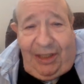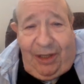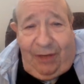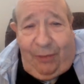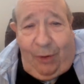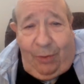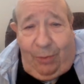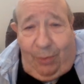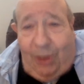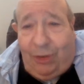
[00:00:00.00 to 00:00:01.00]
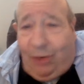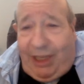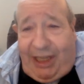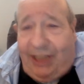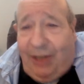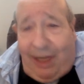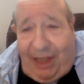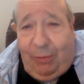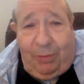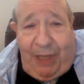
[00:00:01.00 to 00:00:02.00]
We can afford one drink each. I
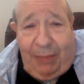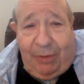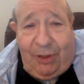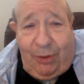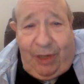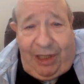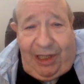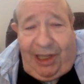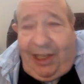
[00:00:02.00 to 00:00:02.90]
think we'll be able to do it.